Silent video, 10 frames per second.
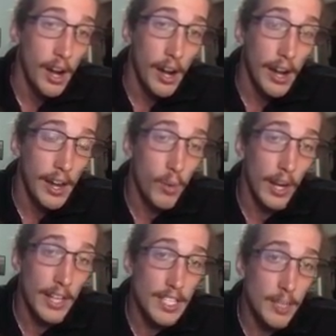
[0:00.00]
And
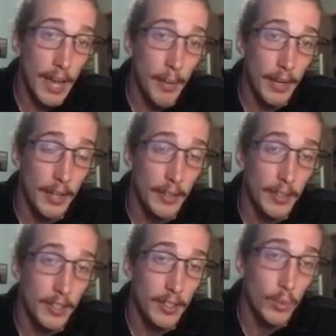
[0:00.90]
what ends up happening?
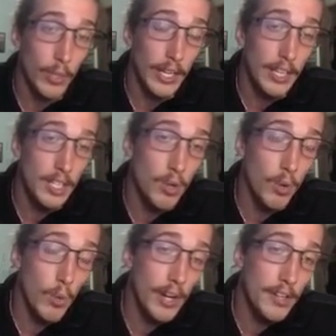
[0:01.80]
We get into a
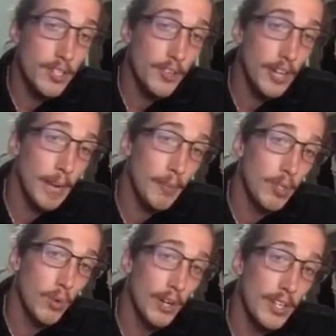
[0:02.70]
weird
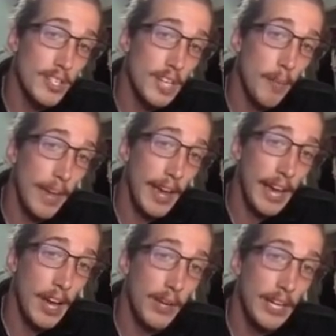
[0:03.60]
scramble where
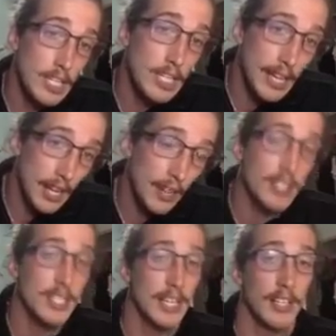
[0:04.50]
somehow he's in on a
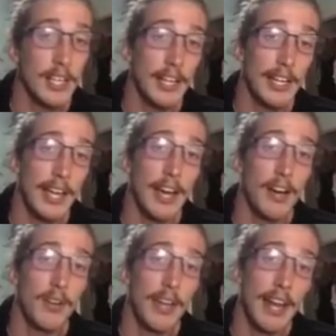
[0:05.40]
single leg
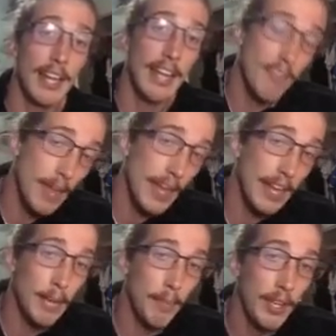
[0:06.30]
now, and I gave him that
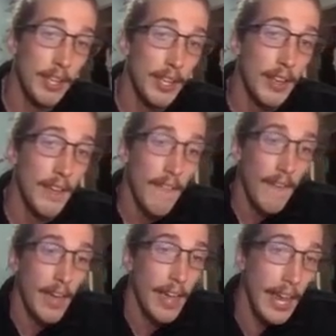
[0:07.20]
hip.
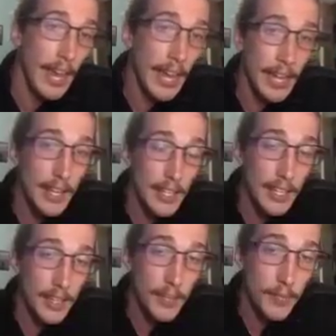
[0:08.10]
And
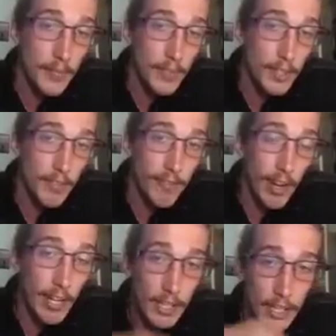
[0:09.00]

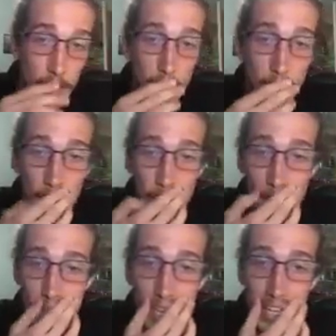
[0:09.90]
funny little
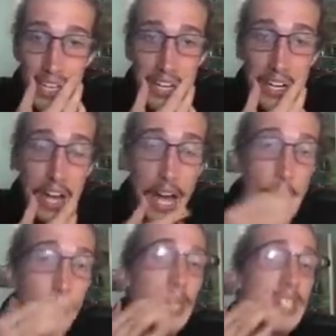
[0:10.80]
thing here,
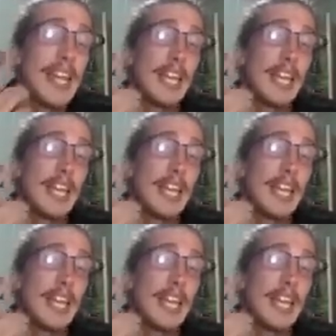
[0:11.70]
I'm going to take him